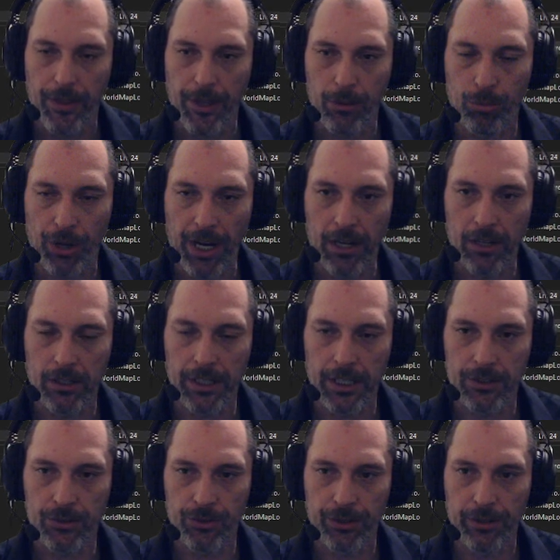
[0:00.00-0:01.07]
The panel
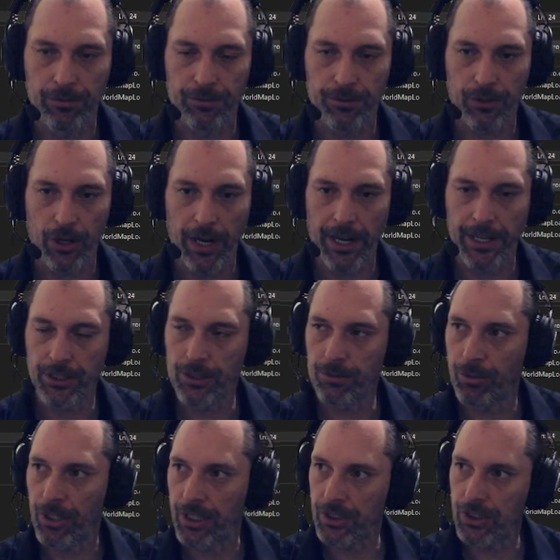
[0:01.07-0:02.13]
gets
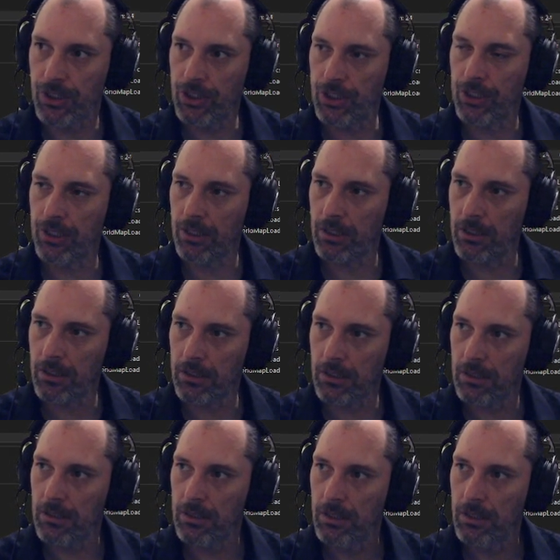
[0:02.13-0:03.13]
refreshed, but it shouldn't